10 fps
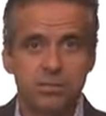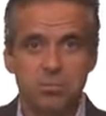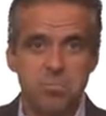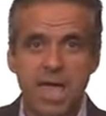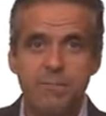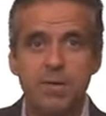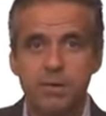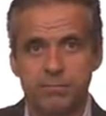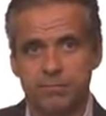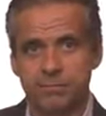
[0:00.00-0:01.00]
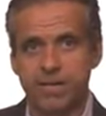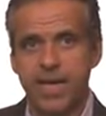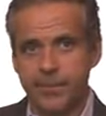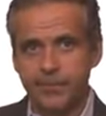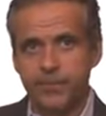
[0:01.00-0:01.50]
Maybe,
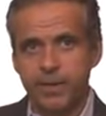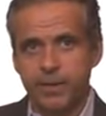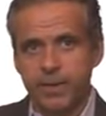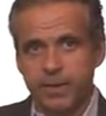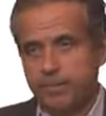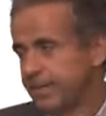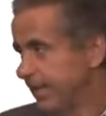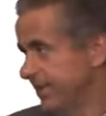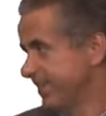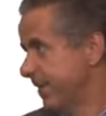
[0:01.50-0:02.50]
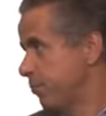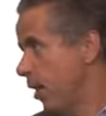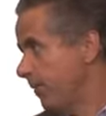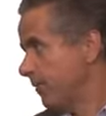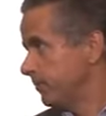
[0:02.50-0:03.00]
okay? But this is the
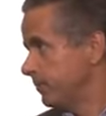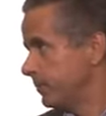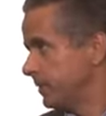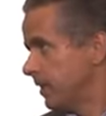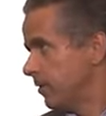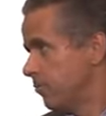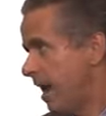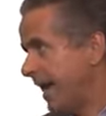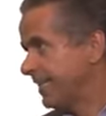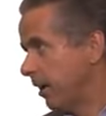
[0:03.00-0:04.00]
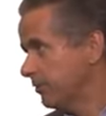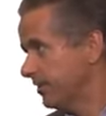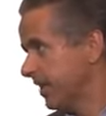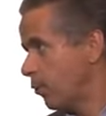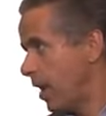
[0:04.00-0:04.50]
problem. Write down
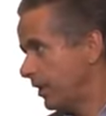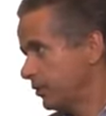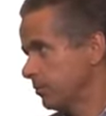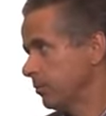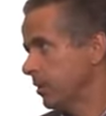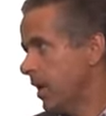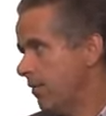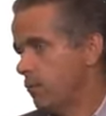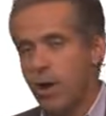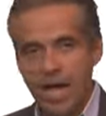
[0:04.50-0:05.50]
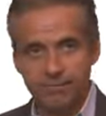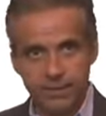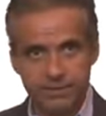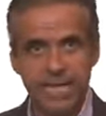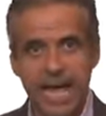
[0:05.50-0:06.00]
this equation, okay? If you have
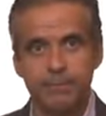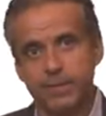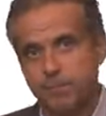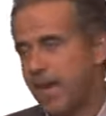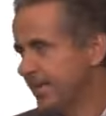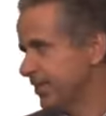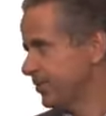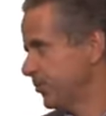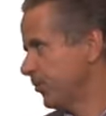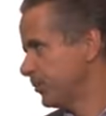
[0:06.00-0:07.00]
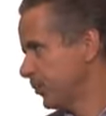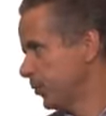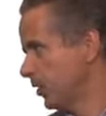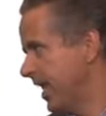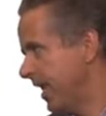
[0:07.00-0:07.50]
the time, the patience to
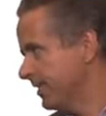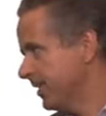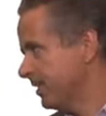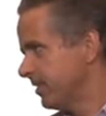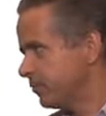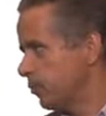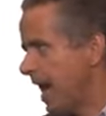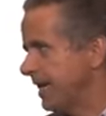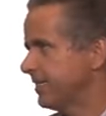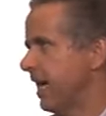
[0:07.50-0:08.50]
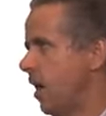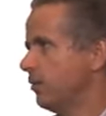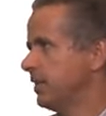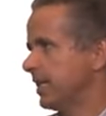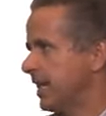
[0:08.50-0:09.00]
do that, just write it
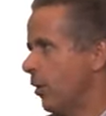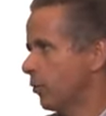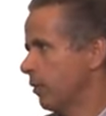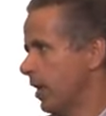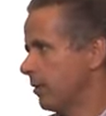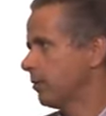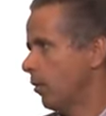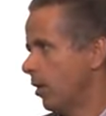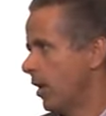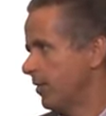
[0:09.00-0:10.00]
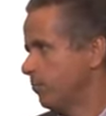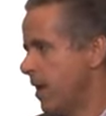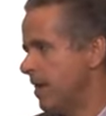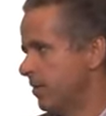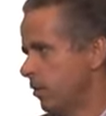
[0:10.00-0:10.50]
down in a calculator or in
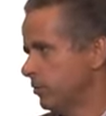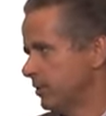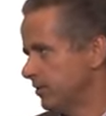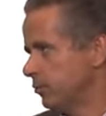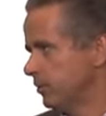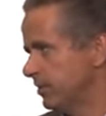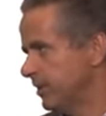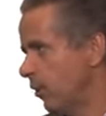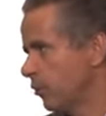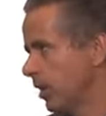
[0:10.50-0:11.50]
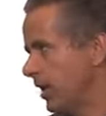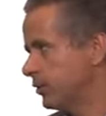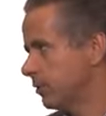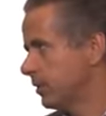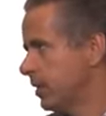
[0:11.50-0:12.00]
just do this calculation,